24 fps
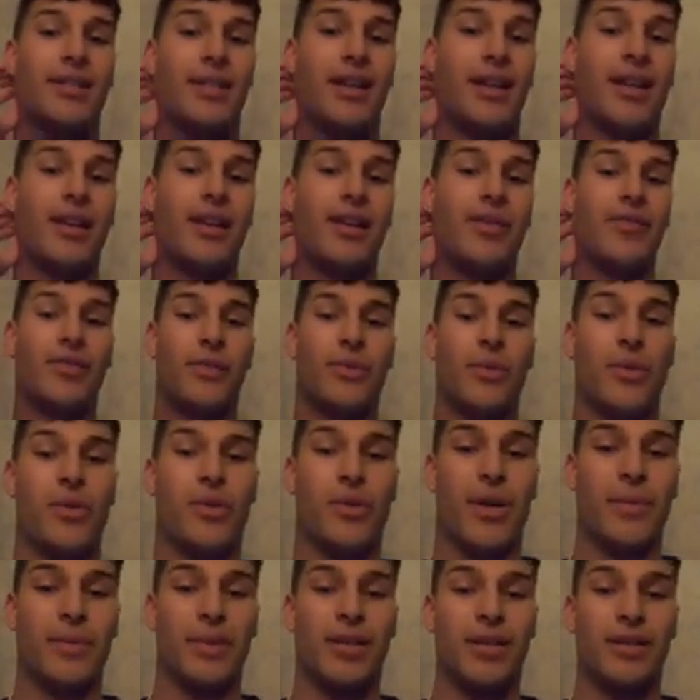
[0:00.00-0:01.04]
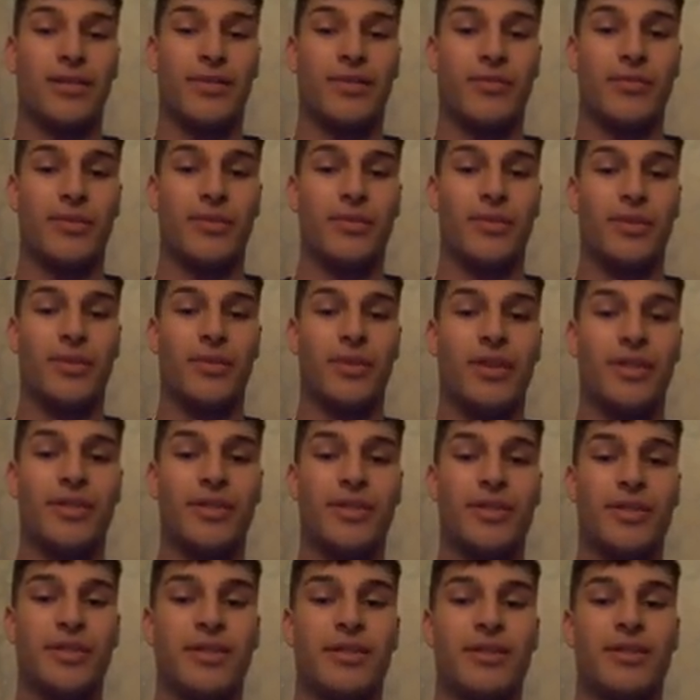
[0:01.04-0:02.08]
I love you all. I'm going to answer a few more
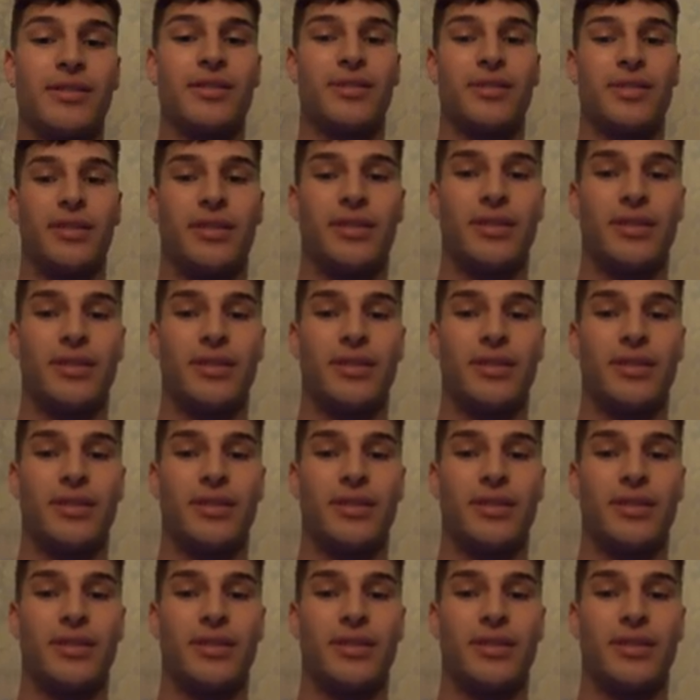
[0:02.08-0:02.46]
questions.